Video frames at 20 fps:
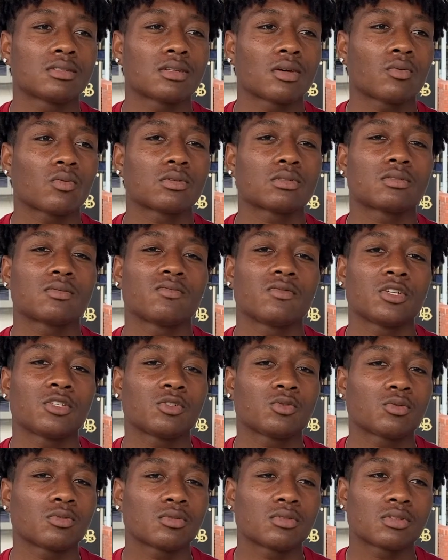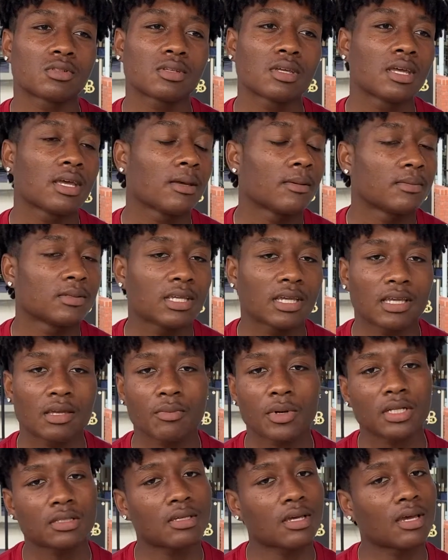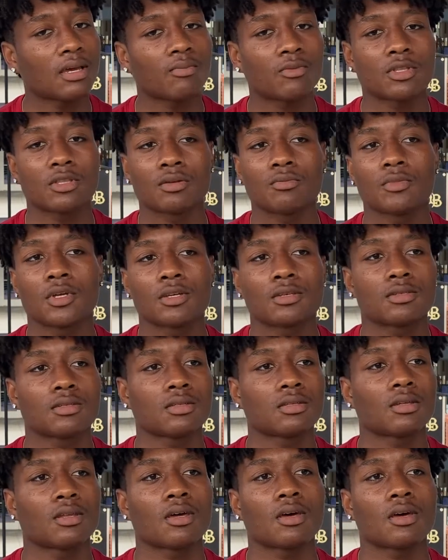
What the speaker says: I want some visuals. Taking my time with the mixing.